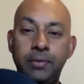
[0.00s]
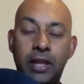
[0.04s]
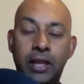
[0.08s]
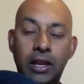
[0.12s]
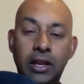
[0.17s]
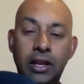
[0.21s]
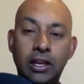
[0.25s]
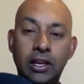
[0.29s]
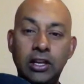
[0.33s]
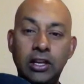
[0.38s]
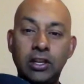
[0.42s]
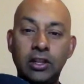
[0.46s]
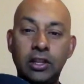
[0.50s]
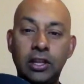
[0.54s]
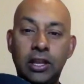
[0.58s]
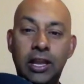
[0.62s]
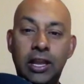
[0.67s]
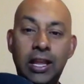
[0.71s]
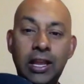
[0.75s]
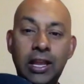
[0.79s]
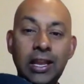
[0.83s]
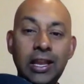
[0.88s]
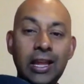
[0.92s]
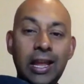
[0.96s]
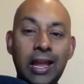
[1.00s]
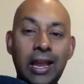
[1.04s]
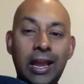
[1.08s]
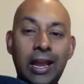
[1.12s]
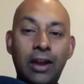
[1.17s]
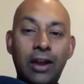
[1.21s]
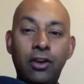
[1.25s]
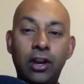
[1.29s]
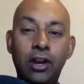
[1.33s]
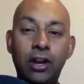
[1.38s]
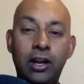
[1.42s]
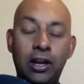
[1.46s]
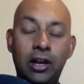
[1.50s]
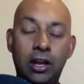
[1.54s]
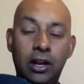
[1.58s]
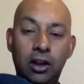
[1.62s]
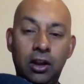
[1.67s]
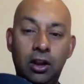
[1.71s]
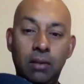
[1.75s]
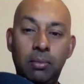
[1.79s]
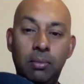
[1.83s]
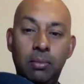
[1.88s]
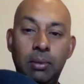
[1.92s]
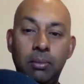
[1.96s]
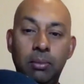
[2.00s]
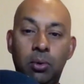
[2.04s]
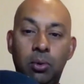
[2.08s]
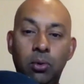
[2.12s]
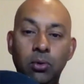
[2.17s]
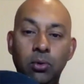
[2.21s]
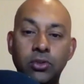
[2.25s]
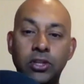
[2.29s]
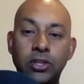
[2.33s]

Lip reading: get it into the hitting area a little bit more.